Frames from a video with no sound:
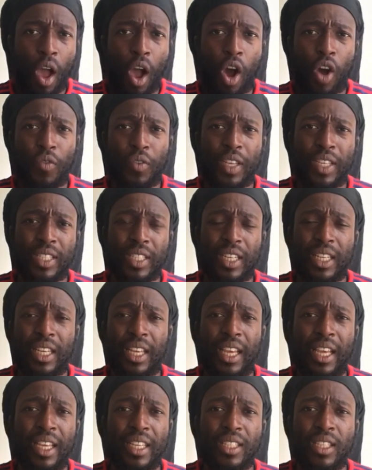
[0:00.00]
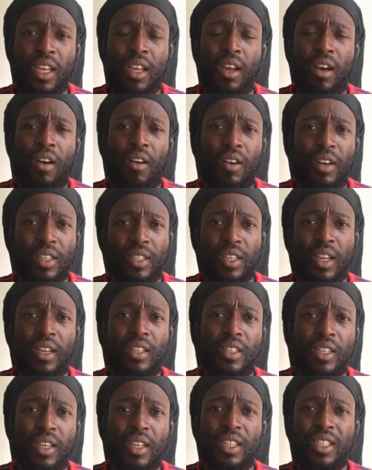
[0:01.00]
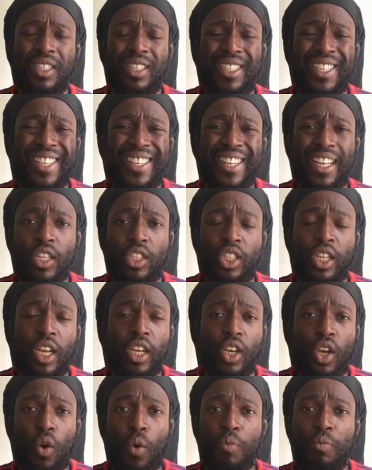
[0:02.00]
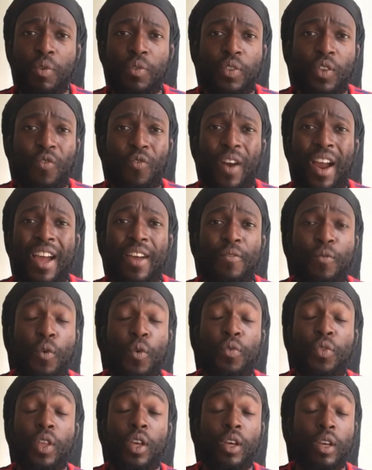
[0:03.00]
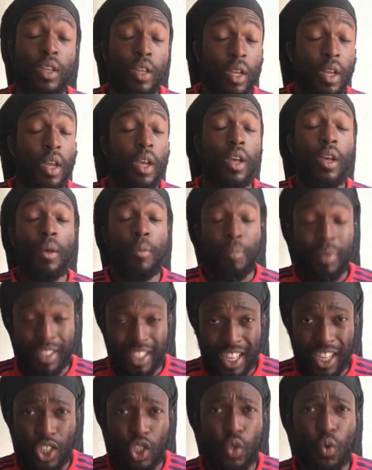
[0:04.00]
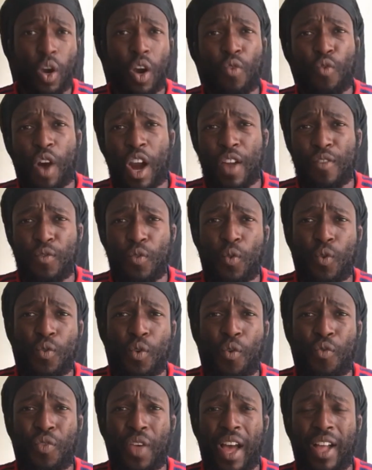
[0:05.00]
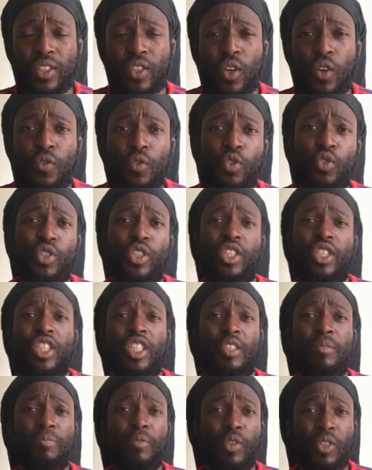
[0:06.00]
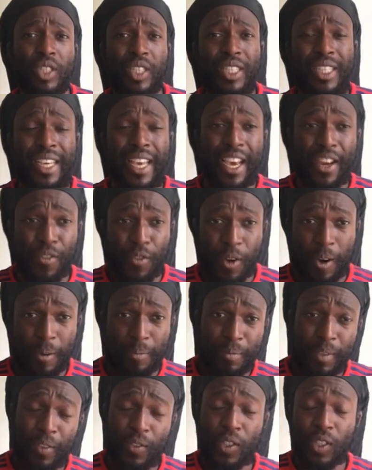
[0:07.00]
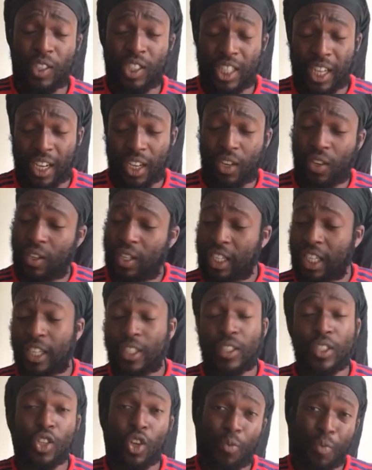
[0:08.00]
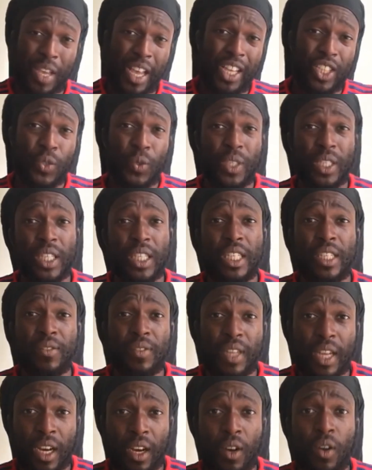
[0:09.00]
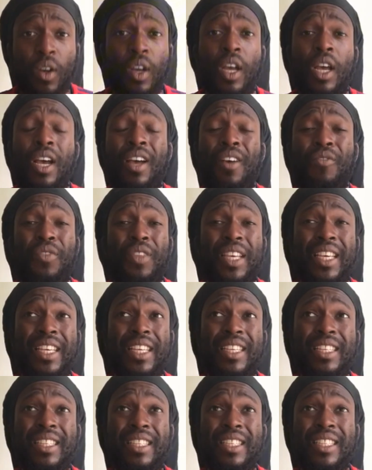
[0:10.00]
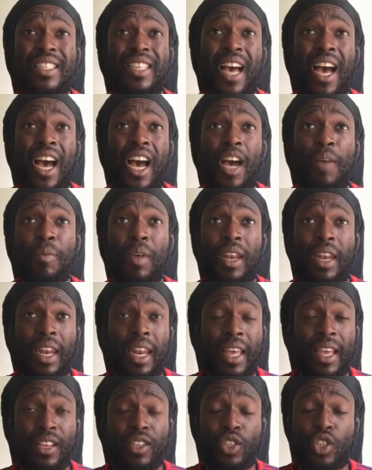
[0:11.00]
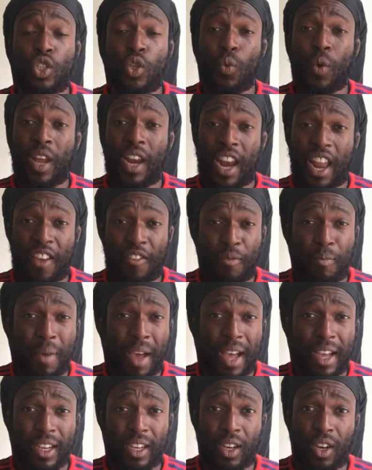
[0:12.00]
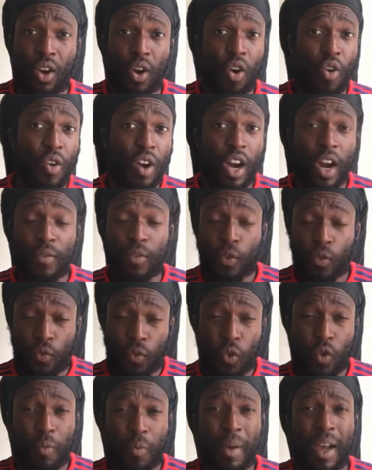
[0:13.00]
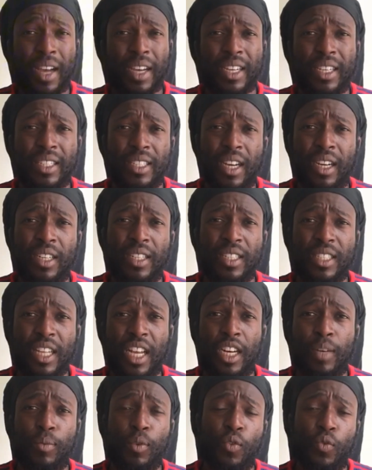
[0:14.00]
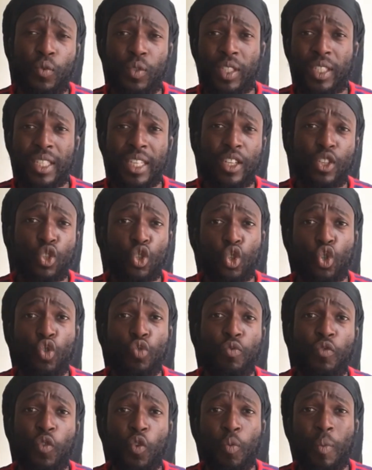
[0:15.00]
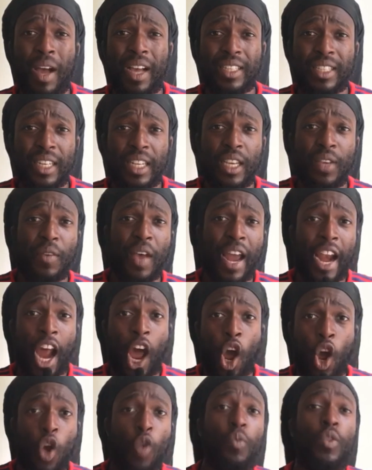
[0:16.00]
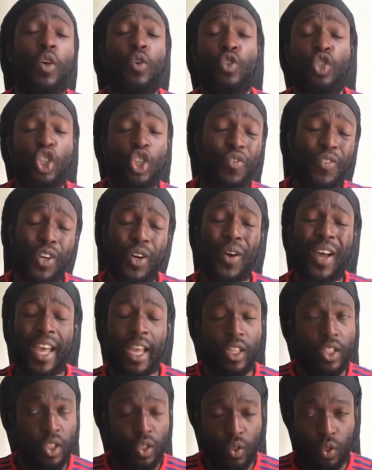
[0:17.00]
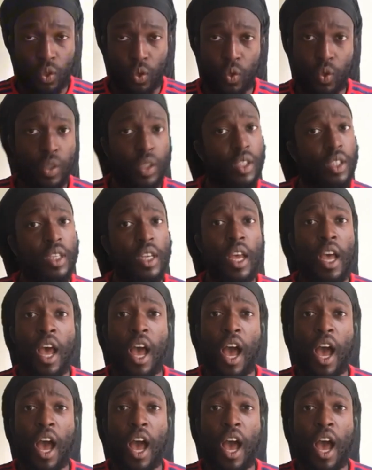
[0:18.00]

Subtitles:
obviously, is Alexander Zinchenko, and with the potential arrival that of Christian Mosquera. Zinchenko leaves, Tomiyasu has leave now. These links to a left back or another fullback is understandable for seeing 2 fullbacks leave. And I hope those Jarrell Hato talks